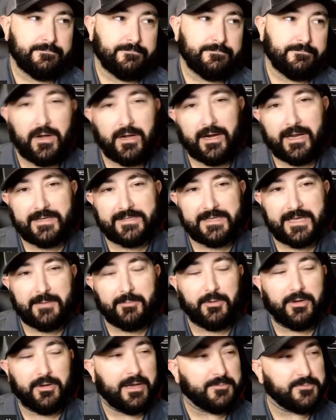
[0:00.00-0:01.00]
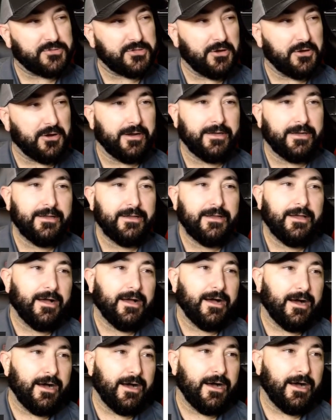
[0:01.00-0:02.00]
can I say, bud? I'm sorry.
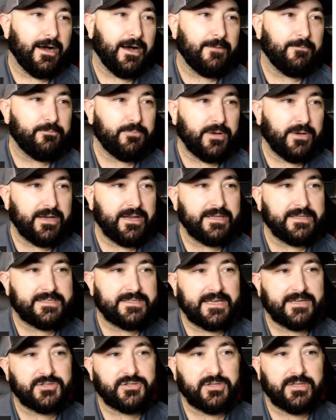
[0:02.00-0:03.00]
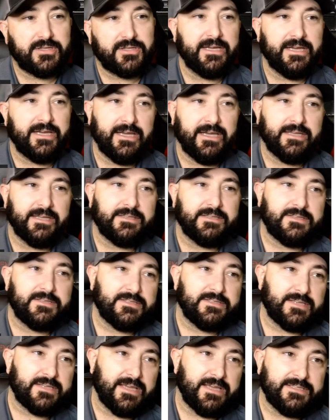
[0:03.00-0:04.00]
But essentially,
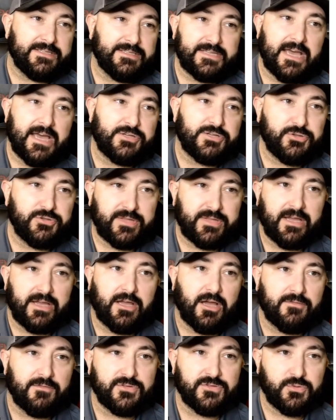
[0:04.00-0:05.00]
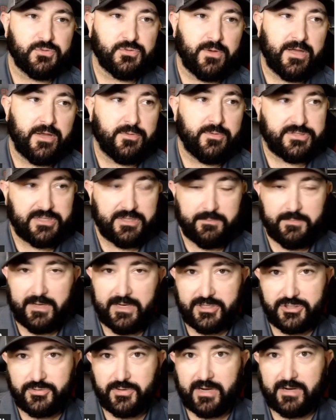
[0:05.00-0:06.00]
it's a statute that governs the way which the
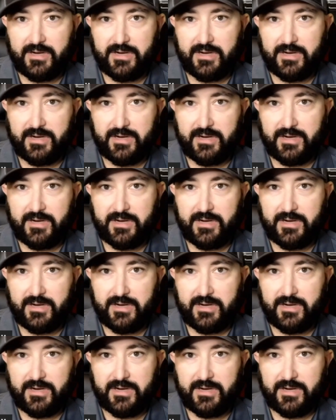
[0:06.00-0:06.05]
administrative